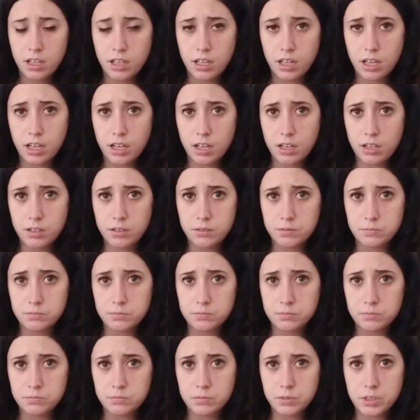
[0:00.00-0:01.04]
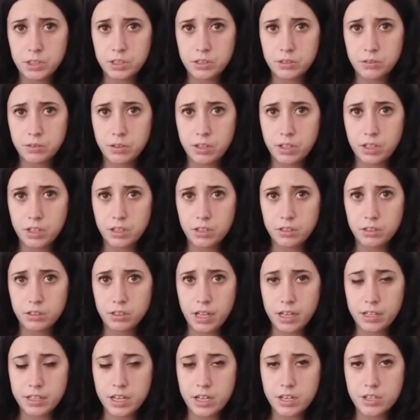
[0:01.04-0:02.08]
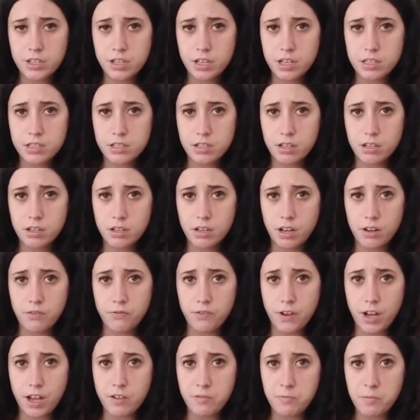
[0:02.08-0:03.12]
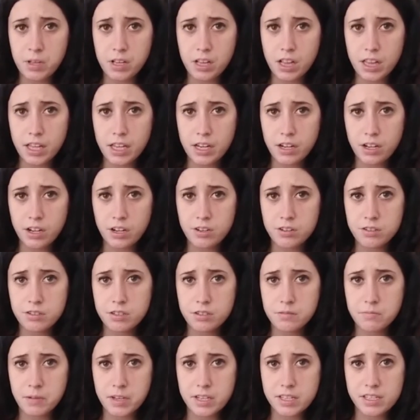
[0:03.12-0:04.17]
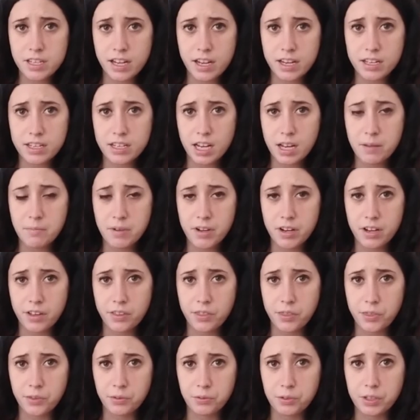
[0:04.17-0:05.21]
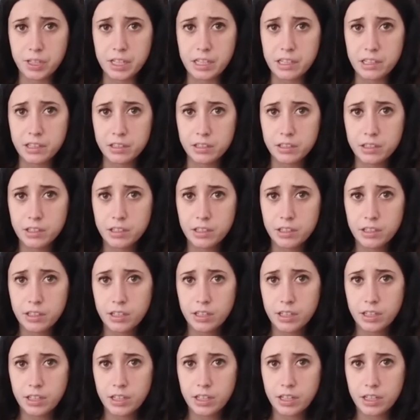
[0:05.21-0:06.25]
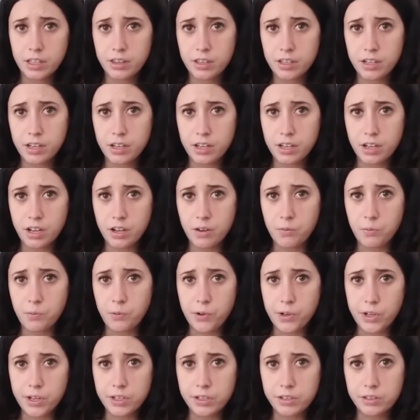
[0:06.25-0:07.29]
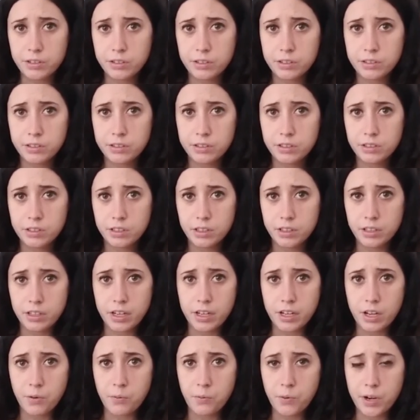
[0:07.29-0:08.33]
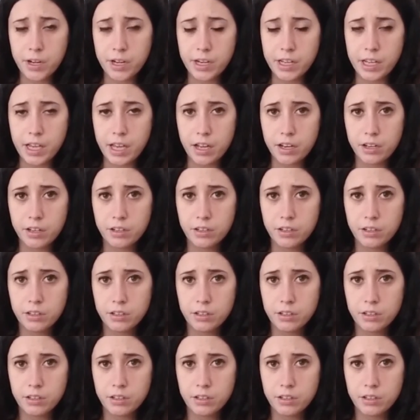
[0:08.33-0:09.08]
You know, the lactation consultant got 5 milliliters. My second time I got 3, and then I got 1, and then I got 1 again.